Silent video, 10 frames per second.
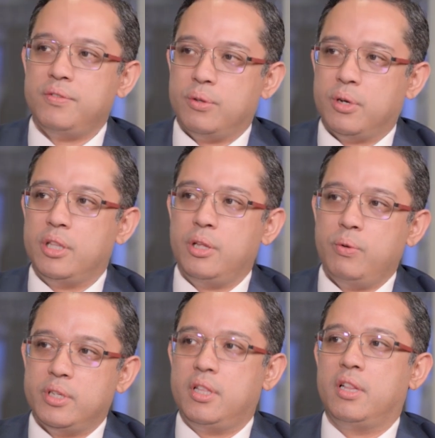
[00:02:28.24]
to continue
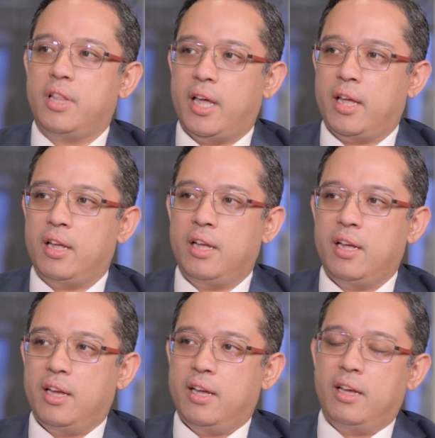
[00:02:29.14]
is still there.
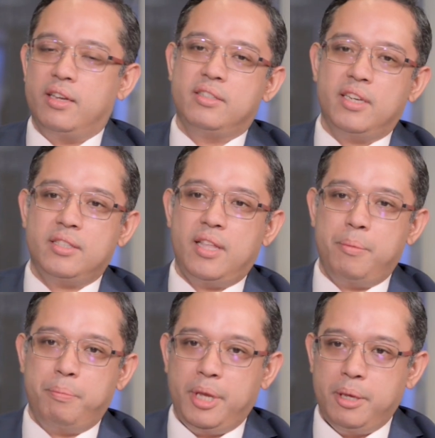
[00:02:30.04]
It's just
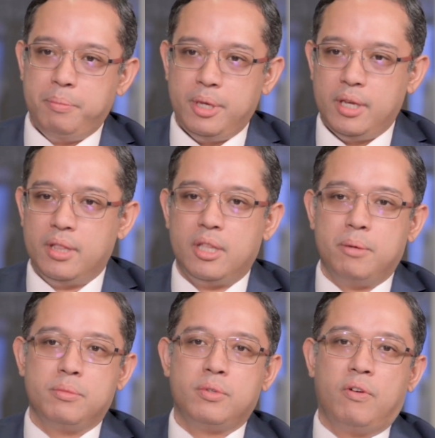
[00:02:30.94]
that maybe in
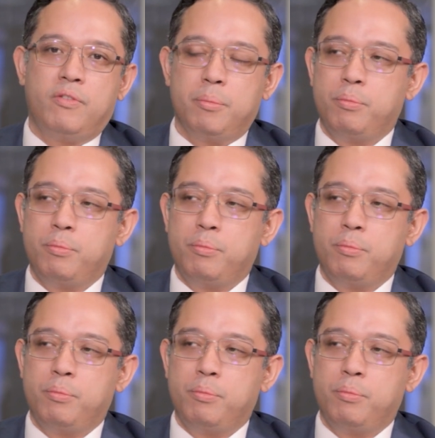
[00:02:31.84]
terms of the